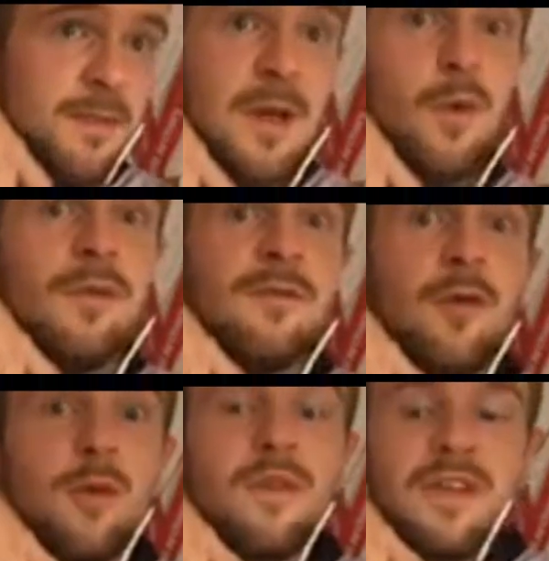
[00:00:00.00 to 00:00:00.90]
My one
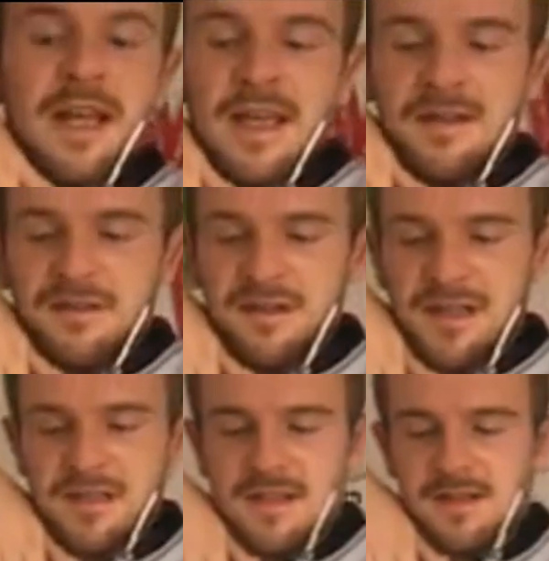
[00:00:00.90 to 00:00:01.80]
form of daily
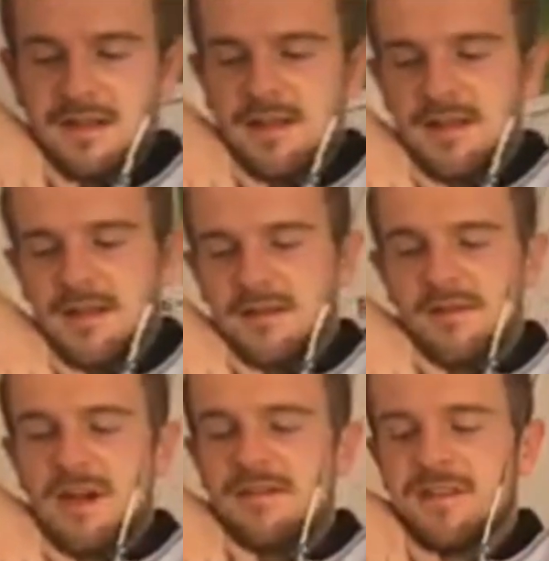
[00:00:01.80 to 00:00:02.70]
exercise.
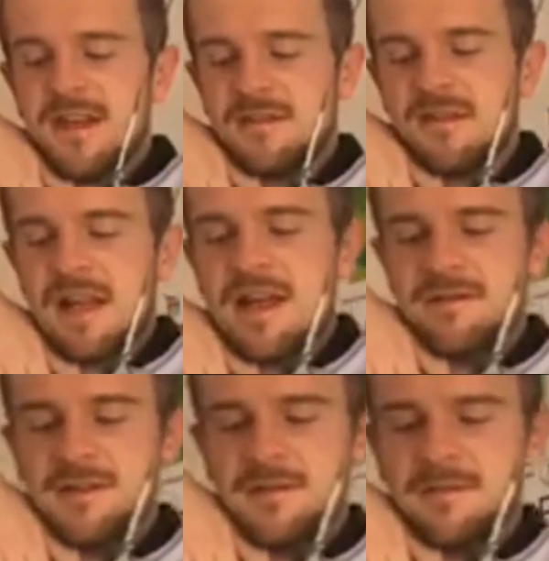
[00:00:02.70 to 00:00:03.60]
5 seconds left.